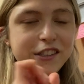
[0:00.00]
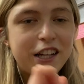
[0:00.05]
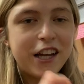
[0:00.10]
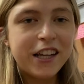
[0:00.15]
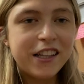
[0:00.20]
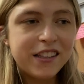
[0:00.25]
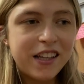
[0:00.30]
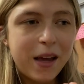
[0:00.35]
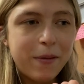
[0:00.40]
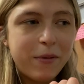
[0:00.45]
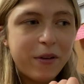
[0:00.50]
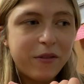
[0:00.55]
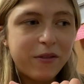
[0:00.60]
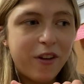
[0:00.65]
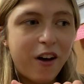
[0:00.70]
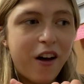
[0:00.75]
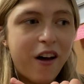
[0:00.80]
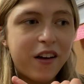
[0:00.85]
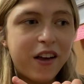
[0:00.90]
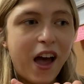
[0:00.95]
second type of
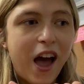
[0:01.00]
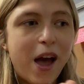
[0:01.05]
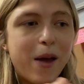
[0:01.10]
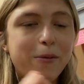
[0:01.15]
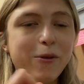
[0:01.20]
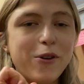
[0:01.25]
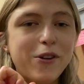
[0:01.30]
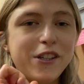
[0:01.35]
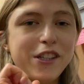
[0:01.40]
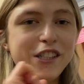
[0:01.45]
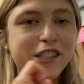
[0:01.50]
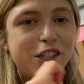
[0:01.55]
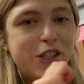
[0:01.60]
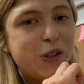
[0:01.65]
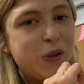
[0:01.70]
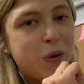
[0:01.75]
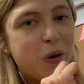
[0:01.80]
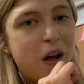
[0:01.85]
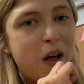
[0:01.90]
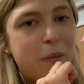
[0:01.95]
dog I'm going to
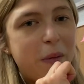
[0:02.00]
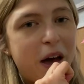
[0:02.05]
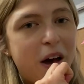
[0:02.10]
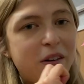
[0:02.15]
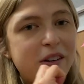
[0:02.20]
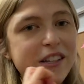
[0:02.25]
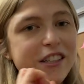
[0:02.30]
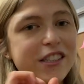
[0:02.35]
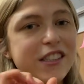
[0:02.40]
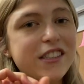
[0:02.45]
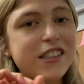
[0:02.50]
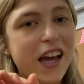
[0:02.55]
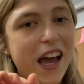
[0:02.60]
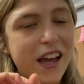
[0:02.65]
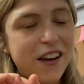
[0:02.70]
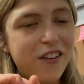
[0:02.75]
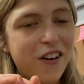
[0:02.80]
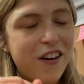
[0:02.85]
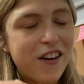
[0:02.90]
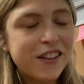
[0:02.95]
teach you all about is
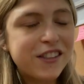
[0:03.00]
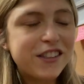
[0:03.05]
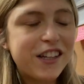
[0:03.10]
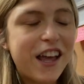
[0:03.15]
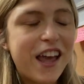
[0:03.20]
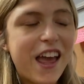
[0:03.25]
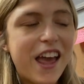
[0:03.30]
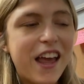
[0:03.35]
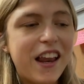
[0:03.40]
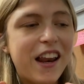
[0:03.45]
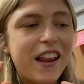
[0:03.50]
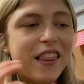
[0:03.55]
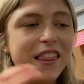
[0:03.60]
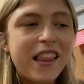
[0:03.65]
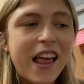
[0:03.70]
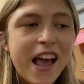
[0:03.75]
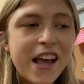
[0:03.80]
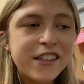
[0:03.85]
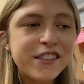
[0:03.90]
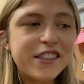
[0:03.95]
guide dogs. And
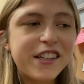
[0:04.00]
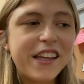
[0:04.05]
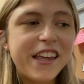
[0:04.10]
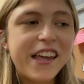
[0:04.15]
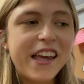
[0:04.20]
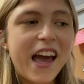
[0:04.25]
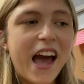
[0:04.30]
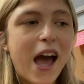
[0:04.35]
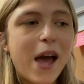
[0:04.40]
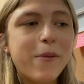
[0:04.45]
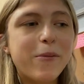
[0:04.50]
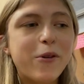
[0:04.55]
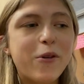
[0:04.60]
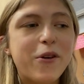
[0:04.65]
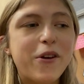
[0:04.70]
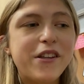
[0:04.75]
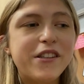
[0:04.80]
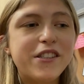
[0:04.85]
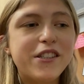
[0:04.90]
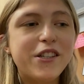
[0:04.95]
lastly, I'm
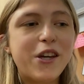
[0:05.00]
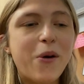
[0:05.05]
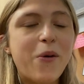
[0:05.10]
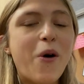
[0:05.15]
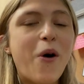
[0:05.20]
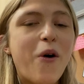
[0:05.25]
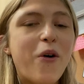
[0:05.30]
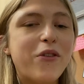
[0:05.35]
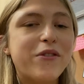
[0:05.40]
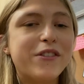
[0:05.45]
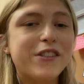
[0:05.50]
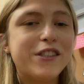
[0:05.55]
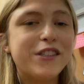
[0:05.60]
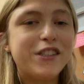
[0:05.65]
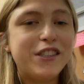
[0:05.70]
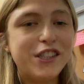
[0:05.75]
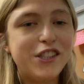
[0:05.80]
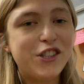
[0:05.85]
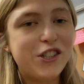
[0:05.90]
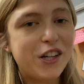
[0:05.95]
going to go over
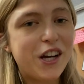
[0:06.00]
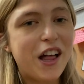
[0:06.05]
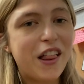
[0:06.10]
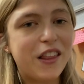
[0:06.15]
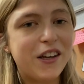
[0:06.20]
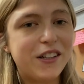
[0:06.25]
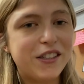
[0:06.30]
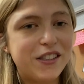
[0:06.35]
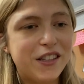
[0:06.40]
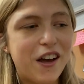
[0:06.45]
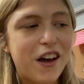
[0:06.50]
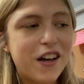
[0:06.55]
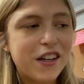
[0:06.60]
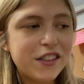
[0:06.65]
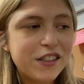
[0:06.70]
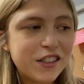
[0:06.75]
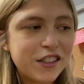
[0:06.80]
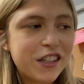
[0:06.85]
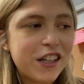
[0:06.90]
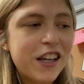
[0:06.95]
seizure alert
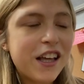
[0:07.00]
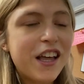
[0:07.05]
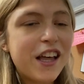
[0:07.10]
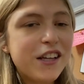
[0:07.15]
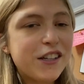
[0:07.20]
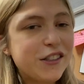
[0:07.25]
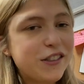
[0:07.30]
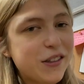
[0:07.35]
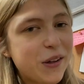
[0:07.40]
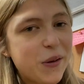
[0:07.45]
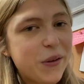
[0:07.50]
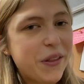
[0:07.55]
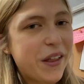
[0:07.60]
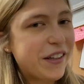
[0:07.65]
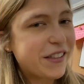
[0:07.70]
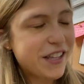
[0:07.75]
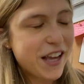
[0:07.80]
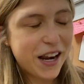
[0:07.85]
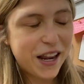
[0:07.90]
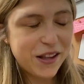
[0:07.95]
dogs. So
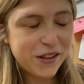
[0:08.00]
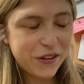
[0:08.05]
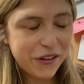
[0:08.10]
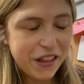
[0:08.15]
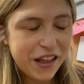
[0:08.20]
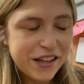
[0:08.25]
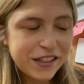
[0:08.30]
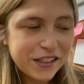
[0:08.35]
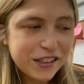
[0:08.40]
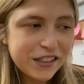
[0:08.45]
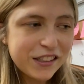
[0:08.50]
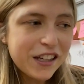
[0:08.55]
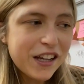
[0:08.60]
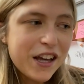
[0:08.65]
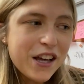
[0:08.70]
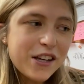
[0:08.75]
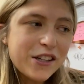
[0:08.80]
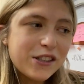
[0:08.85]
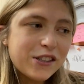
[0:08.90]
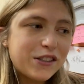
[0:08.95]
let's get into this.
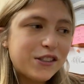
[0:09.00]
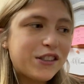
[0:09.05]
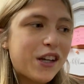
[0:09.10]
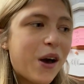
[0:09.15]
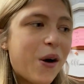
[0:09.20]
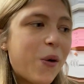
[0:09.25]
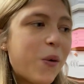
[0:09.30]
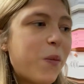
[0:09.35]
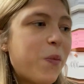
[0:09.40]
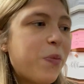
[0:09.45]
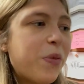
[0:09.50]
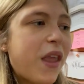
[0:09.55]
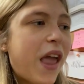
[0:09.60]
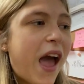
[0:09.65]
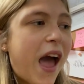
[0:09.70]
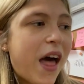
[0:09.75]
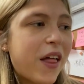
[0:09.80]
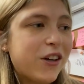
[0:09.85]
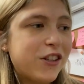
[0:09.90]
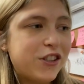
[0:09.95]
So,
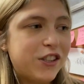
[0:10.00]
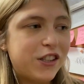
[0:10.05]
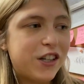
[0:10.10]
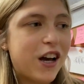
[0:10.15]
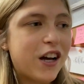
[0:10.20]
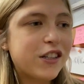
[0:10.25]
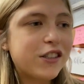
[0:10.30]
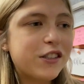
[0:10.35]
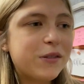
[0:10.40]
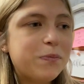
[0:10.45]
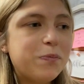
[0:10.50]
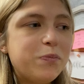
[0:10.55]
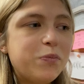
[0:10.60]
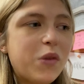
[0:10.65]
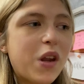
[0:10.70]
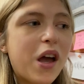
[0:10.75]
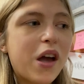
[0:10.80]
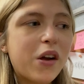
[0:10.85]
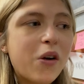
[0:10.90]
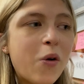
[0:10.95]
allergy dogs.
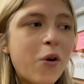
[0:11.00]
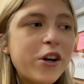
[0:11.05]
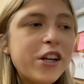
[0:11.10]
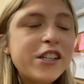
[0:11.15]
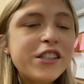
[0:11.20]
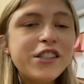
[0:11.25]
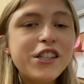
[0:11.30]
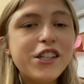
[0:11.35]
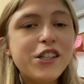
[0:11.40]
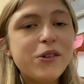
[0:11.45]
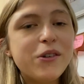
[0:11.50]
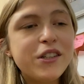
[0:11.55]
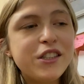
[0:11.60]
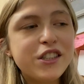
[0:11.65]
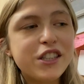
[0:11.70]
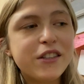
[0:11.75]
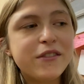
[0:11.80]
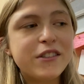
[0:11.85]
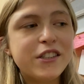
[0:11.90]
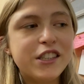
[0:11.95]
According to
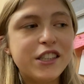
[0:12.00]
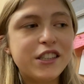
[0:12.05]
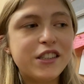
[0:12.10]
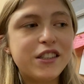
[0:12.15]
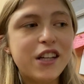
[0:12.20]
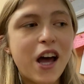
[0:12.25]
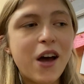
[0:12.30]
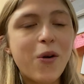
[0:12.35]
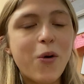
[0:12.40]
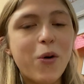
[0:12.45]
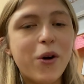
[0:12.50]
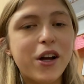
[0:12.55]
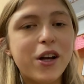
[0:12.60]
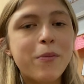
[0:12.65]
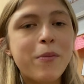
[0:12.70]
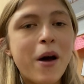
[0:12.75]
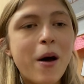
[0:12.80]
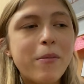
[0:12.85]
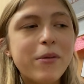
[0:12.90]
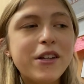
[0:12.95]

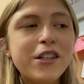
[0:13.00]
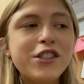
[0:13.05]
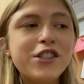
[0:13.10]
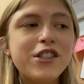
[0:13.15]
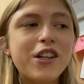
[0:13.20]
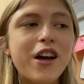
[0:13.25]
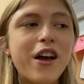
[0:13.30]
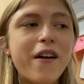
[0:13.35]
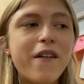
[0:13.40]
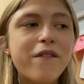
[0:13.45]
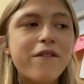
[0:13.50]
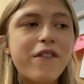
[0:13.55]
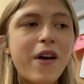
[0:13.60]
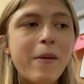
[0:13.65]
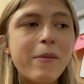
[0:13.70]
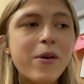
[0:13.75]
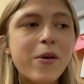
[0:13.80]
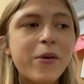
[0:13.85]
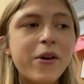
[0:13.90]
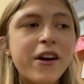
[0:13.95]
usservices.org, published
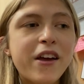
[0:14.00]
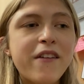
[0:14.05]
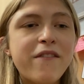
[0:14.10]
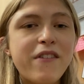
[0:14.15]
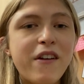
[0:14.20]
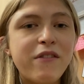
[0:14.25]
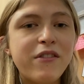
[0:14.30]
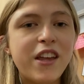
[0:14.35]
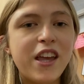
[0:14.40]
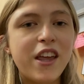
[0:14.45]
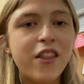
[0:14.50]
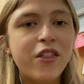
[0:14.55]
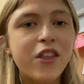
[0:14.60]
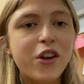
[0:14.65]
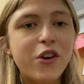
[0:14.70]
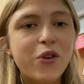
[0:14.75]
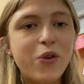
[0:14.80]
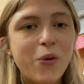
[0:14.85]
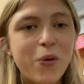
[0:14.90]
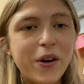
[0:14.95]
February 15th,
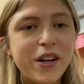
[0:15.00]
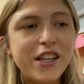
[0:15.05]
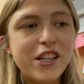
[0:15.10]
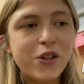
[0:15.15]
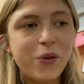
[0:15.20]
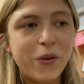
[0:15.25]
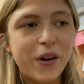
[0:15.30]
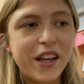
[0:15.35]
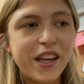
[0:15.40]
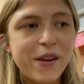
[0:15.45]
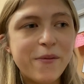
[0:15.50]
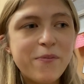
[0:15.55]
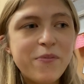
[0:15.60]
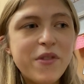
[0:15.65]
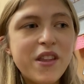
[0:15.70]
2020,